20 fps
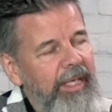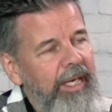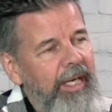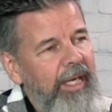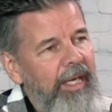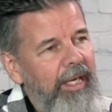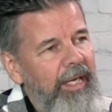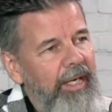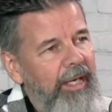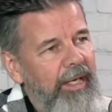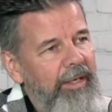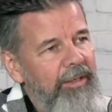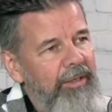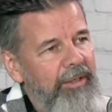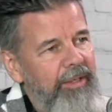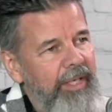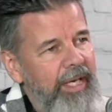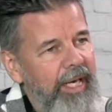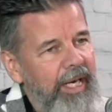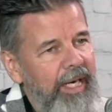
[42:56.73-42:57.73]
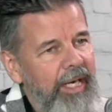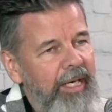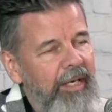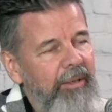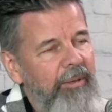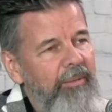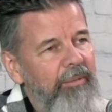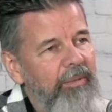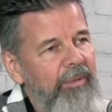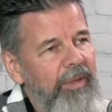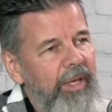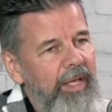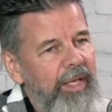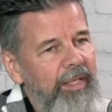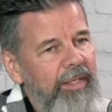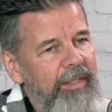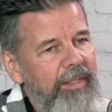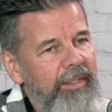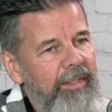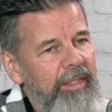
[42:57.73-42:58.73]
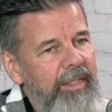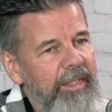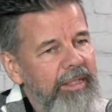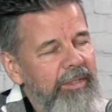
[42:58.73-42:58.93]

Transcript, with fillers: under care, that